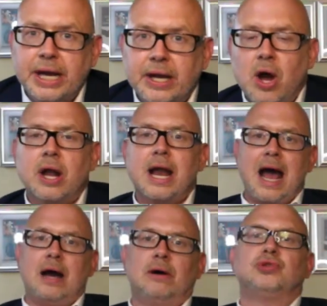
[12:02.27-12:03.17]
on
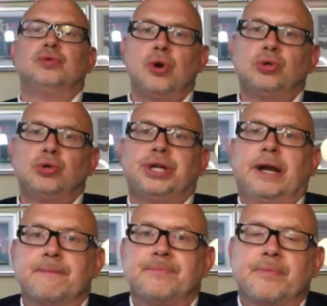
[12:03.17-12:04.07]
how to
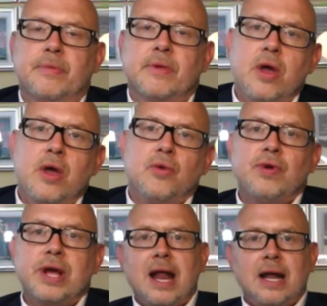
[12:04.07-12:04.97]
negotiate.
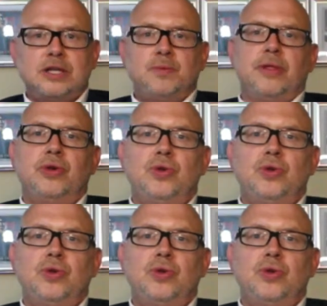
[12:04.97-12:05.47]
Regardless whether you are